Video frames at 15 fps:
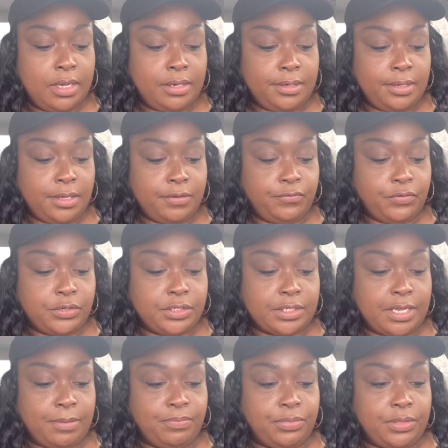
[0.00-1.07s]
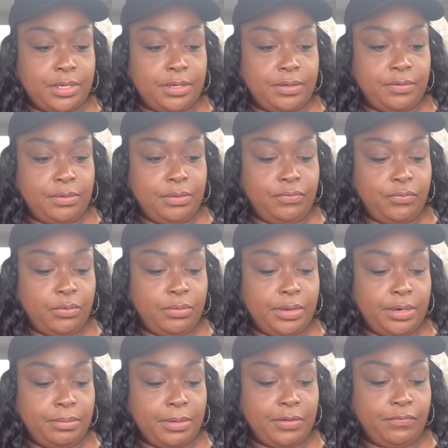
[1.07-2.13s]
look for something for one
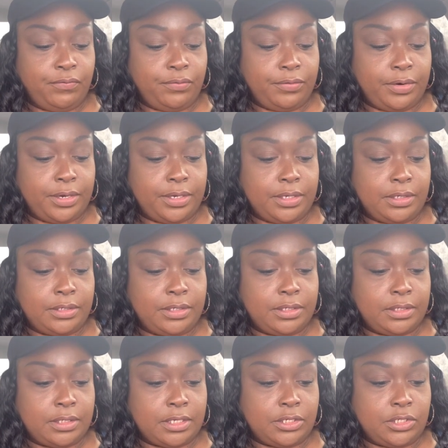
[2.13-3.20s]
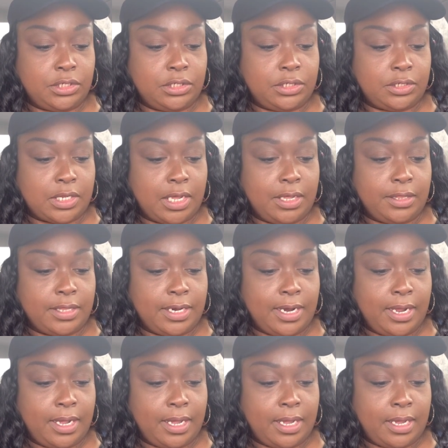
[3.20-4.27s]
of my friends that she saw that
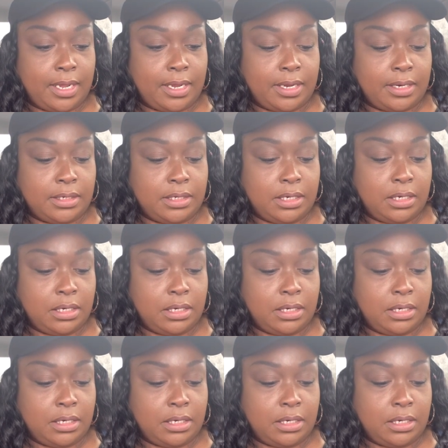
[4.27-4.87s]
i had